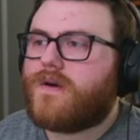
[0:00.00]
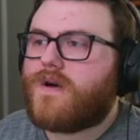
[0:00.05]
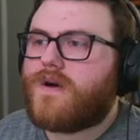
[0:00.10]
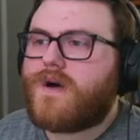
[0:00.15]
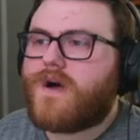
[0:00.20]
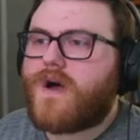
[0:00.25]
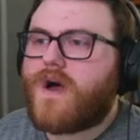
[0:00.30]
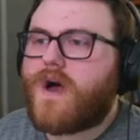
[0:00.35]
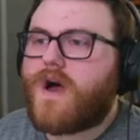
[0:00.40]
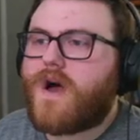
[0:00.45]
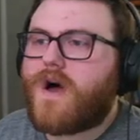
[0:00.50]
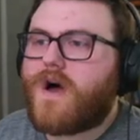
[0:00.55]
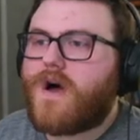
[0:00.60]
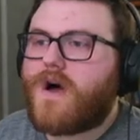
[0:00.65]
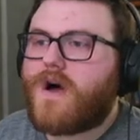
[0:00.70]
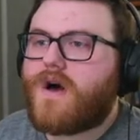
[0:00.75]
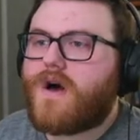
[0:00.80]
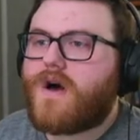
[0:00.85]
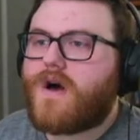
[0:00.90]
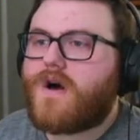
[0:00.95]

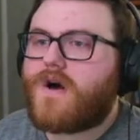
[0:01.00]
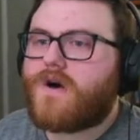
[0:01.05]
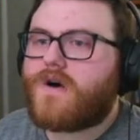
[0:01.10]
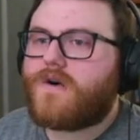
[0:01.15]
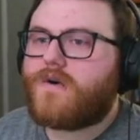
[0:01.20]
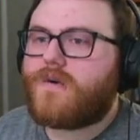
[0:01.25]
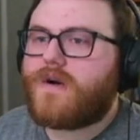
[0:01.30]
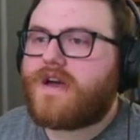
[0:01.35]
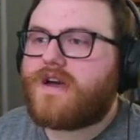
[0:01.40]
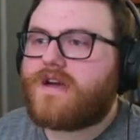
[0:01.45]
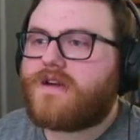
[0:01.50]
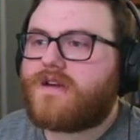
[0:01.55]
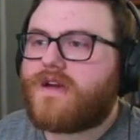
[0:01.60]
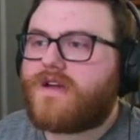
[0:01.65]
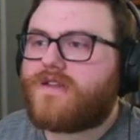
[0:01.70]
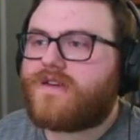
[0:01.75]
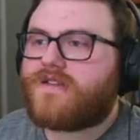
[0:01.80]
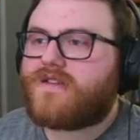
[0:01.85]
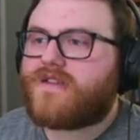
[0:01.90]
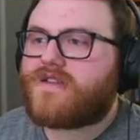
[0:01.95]
Oh, wait. I
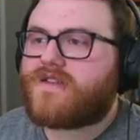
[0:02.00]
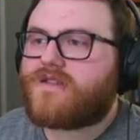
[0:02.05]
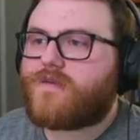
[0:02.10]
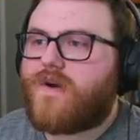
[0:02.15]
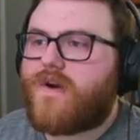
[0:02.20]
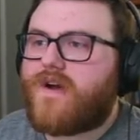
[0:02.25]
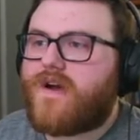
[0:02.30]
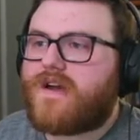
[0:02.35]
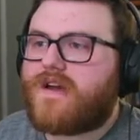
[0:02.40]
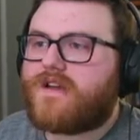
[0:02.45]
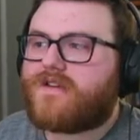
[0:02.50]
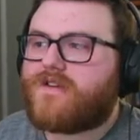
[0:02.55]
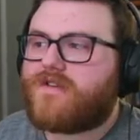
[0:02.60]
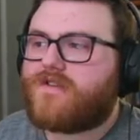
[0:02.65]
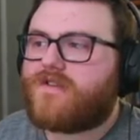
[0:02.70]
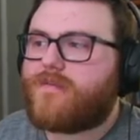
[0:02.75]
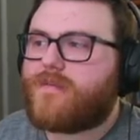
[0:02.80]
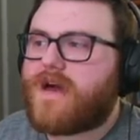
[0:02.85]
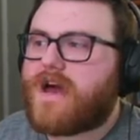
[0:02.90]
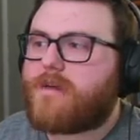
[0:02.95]
think this is where I entered the
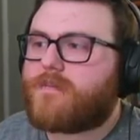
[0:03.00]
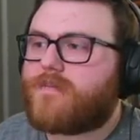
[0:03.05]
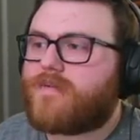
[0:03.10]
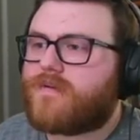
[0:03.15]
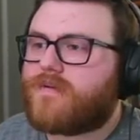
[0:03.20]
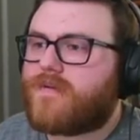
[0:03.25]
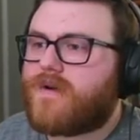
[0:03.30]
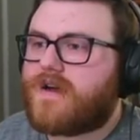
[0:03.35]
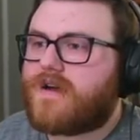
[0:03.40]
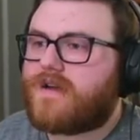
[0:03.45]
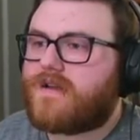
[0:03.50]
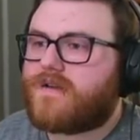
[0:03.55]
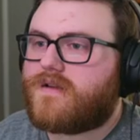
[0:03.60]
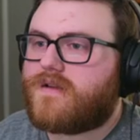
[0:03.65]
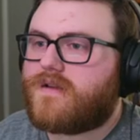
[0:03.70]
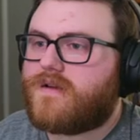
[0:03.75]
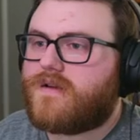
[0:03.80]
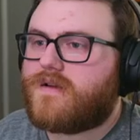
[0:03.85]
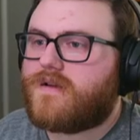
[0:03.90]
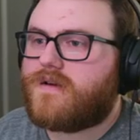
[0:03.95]
map, right?
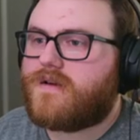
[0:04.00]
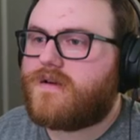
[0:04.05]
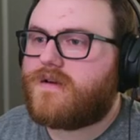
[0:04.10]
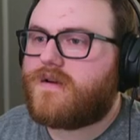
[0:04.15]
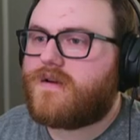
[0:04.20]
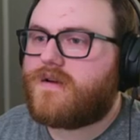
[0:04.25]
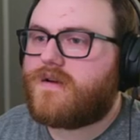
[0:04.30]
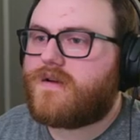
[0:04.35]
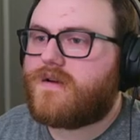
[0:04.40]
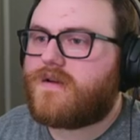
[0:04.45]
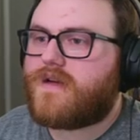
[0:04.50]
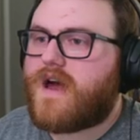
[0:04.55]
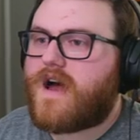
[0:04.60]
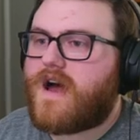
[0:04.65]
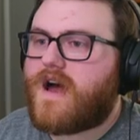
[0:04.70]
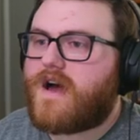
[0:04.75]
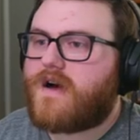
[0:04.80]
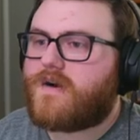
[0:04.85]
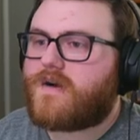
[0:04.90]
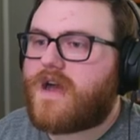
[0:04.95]

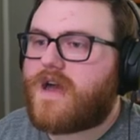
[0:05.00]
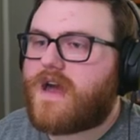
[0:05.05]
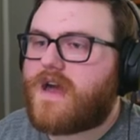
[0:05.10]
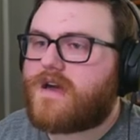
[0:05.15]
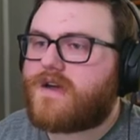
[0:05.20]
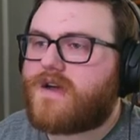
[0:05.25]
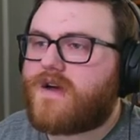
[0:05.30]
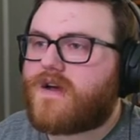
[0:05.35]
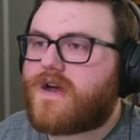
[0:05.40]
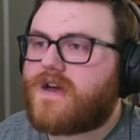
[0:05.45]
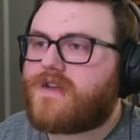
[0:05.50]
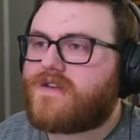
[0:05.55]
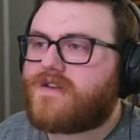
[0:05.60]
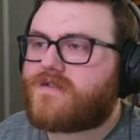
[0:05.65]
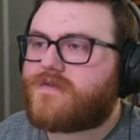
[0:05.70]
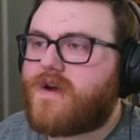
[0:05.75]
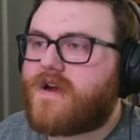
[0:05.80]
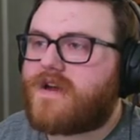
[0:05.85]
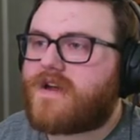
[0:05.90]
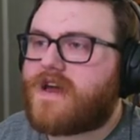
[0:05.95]
Yeah, okay. Okay, that's
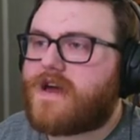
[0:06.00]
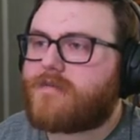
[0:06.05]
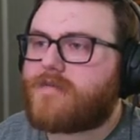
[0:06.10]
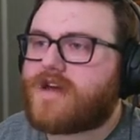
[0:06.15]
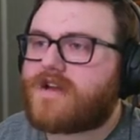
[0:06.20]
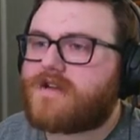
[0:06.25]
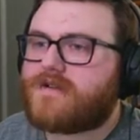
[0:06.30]
where I came in